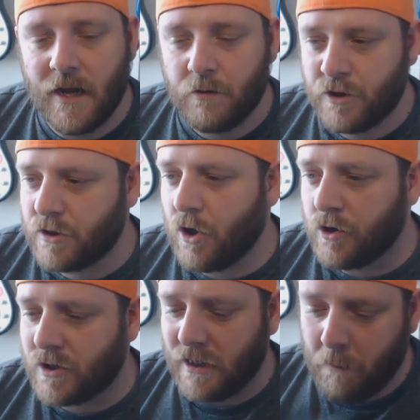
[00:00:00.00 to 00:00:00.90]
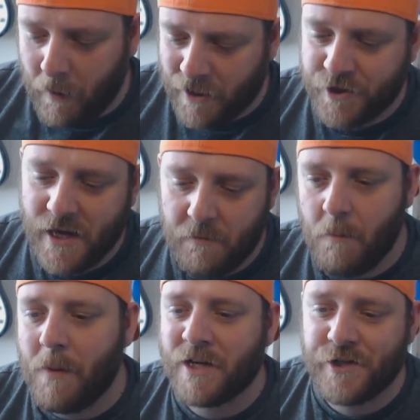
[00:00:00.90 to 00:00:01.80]
And I was just constantly bashing him
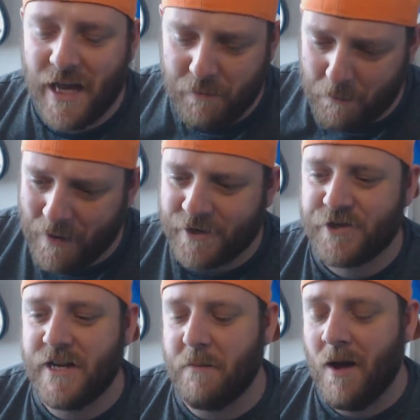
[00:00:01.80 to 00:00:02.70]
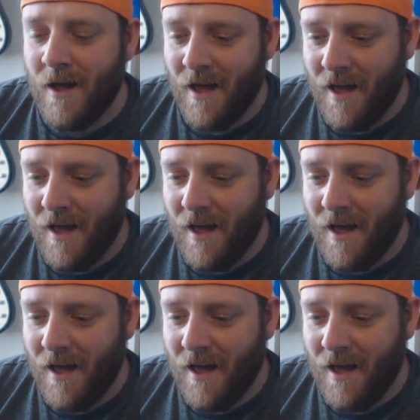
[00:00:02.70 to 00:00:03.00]
and bashing him and bashing him.